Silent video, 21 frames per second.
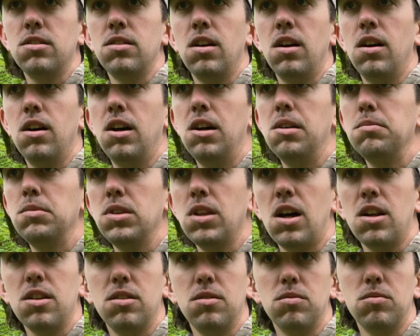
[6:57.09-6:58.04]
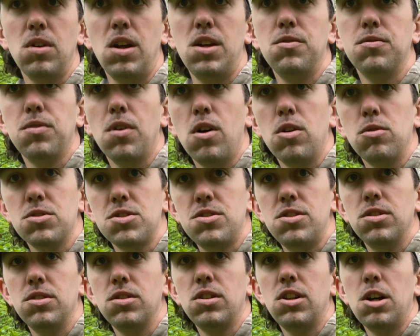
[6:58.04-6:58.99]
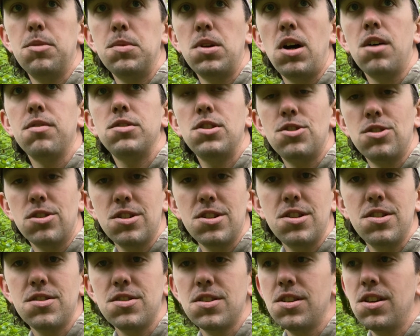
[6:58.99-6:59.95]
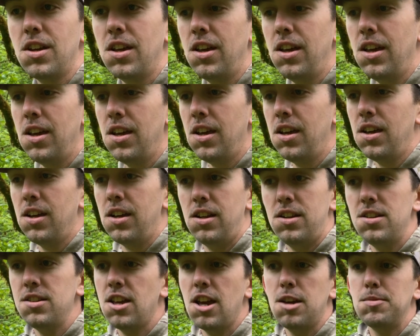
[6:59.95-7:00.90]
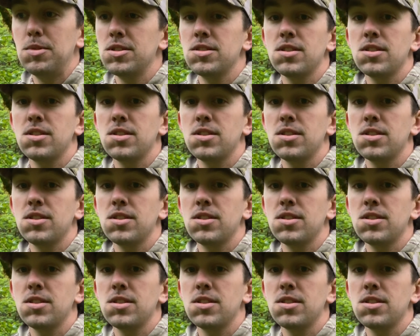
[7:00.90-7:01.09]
A lot of the rainfall was still coming off the trees, and he came in